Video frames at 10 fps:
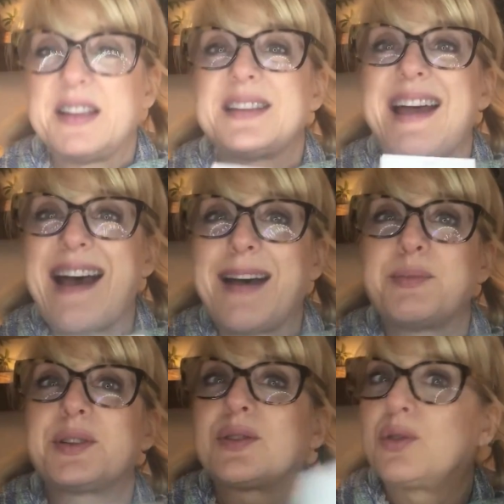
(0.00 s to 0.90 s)
It's
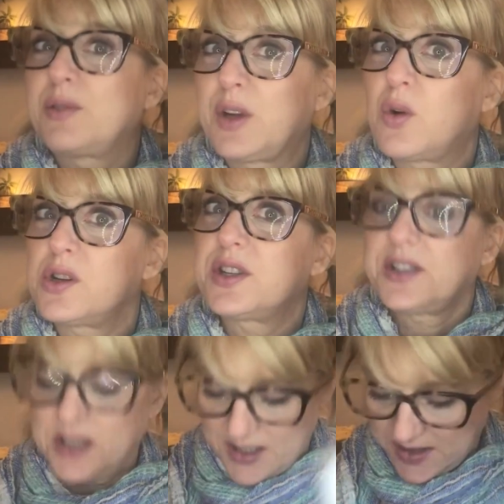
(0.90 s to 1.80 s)
absolutely
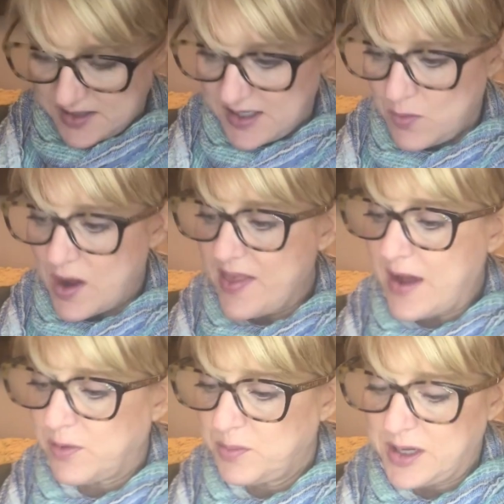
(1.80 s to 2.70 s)
gorgeous, and I could see why
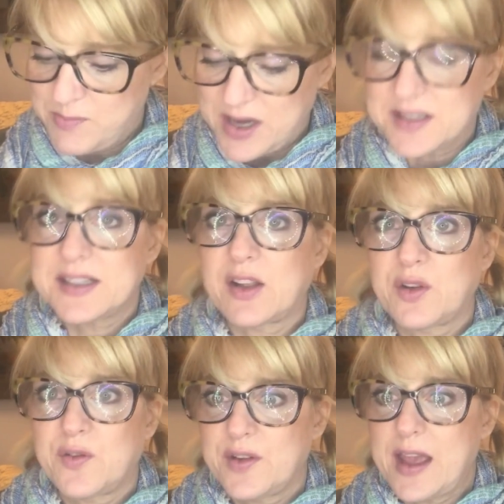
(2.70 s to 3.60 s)
that would be a
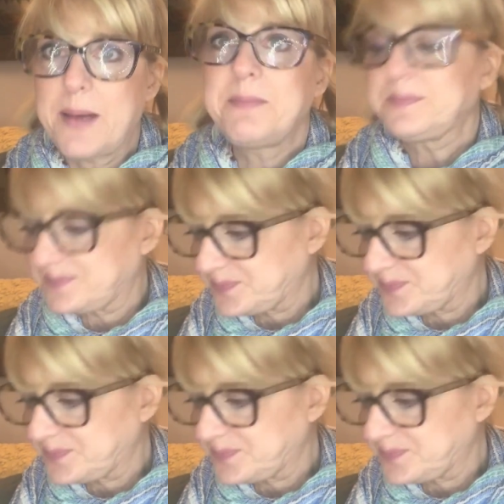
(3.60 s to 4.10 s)
bestseller for them.